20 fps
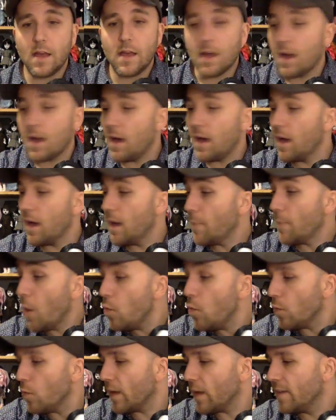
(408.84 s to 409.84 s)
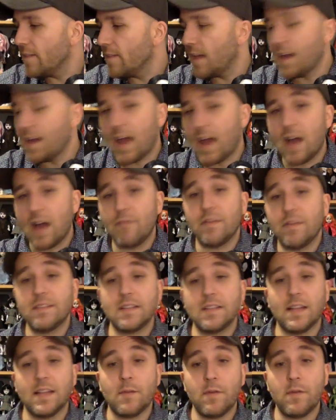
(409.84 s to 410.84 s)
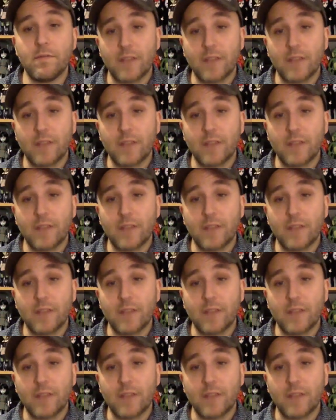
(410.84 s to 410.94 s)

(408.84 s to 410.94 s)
Oh, and then obviously we've